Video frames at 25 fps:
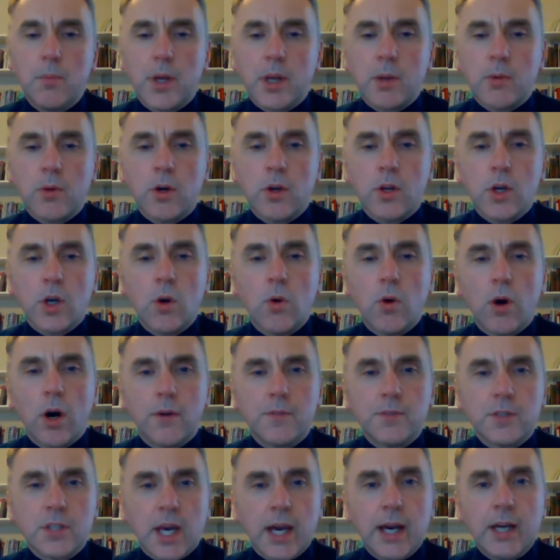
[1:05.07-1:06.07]
But I'm going to go
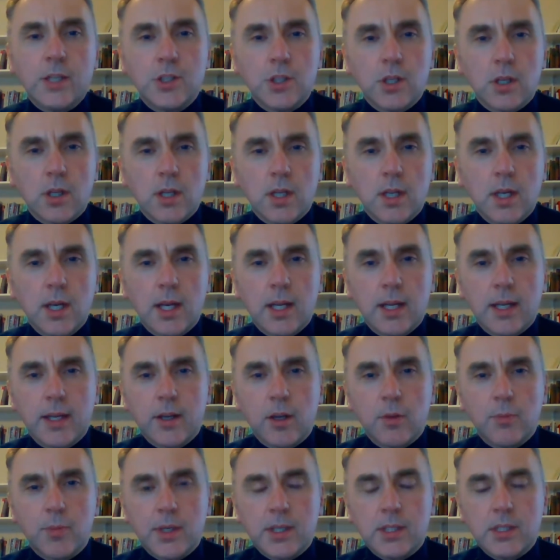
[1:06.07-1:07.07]
off schedule a
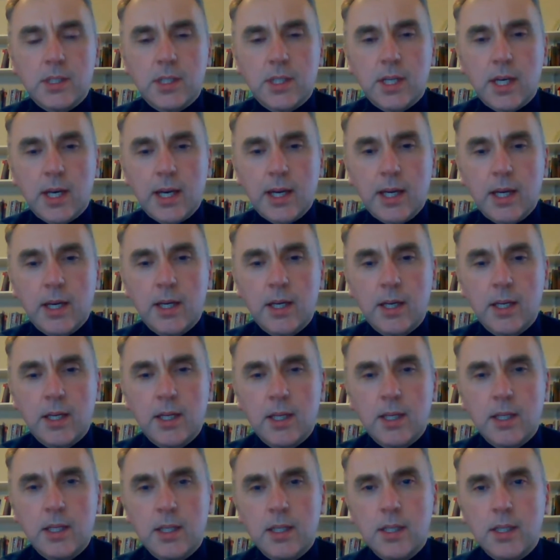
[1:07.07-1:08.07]
little bit today,
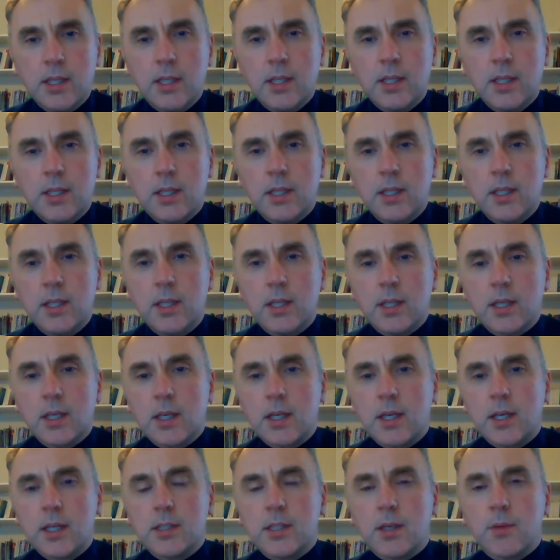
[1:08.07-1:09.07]

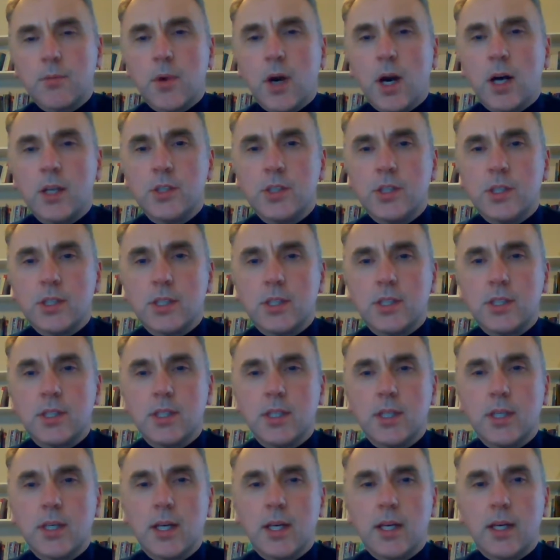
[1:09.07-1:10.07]
because I'm
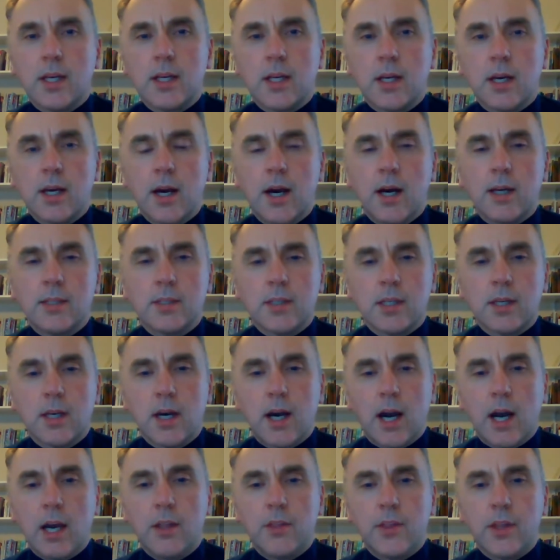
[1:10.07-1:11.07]
conscious, as
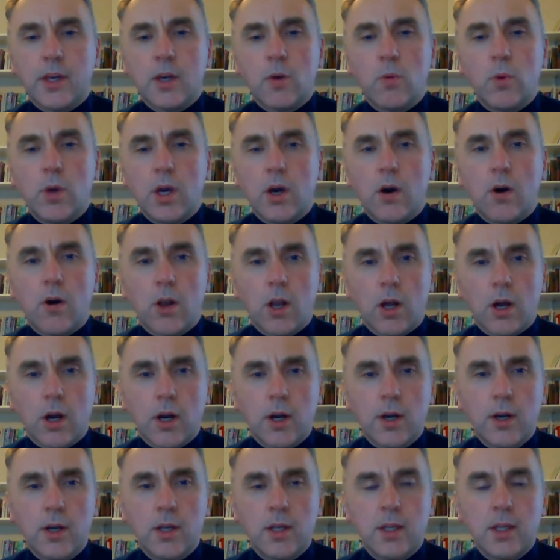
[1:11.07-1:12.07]
I think we all
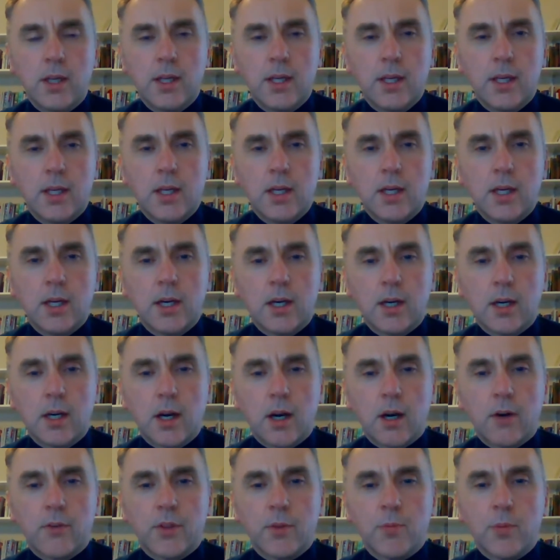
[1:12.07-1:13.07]
are,
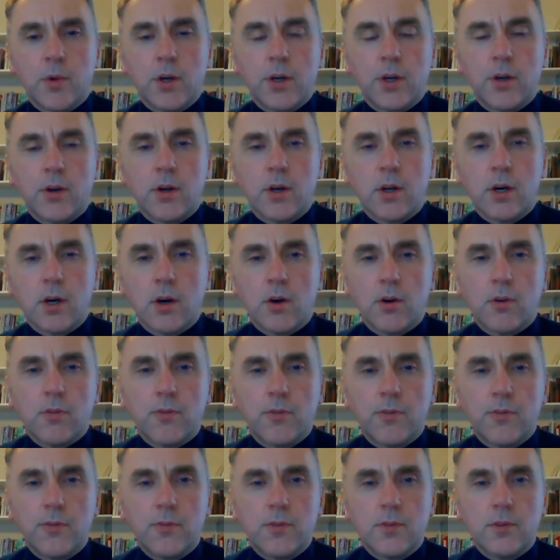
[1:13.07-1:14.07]
of the murder
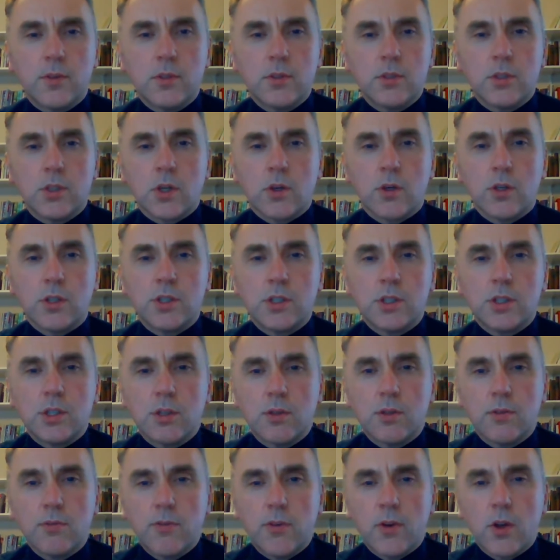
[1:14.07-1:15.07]
of
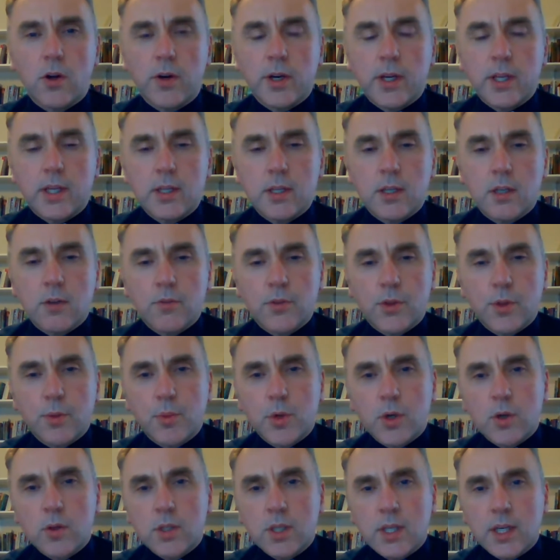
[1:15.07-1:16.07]
George Floyd and of the
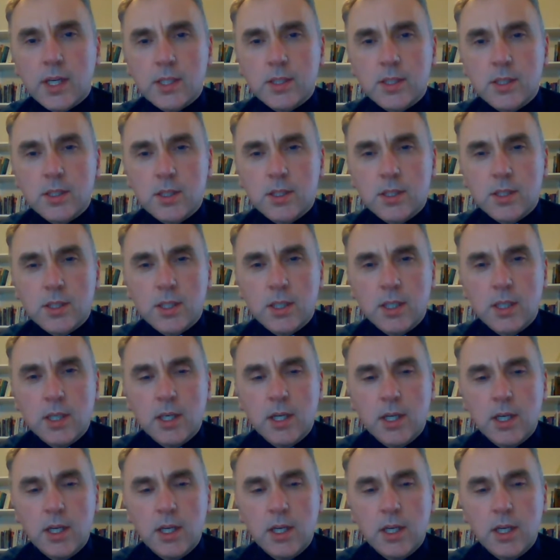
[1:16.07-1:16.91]
protests